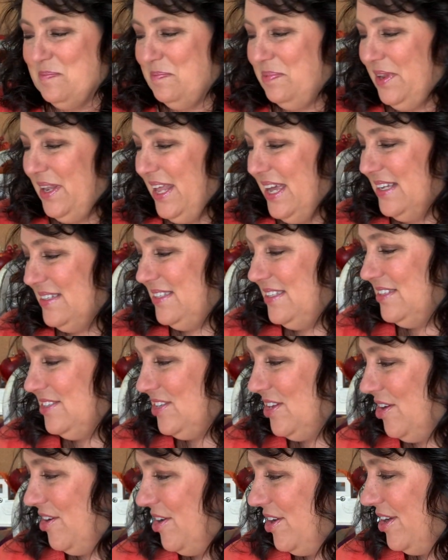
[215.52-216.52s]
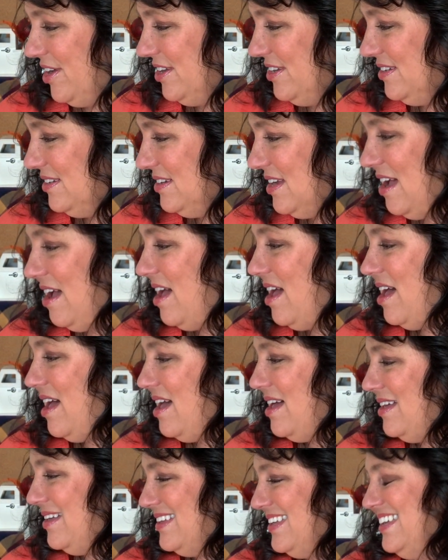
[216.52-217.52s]
Bless his heart.
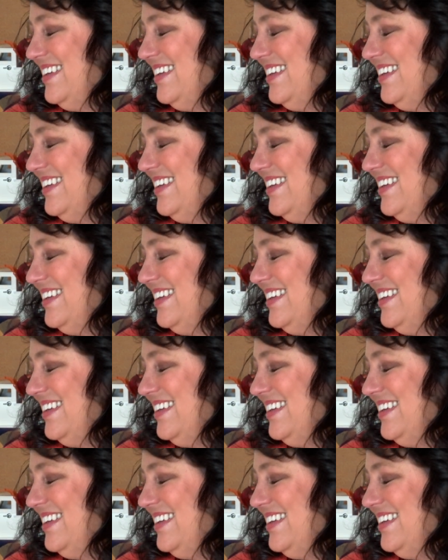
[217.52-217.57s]
Ah.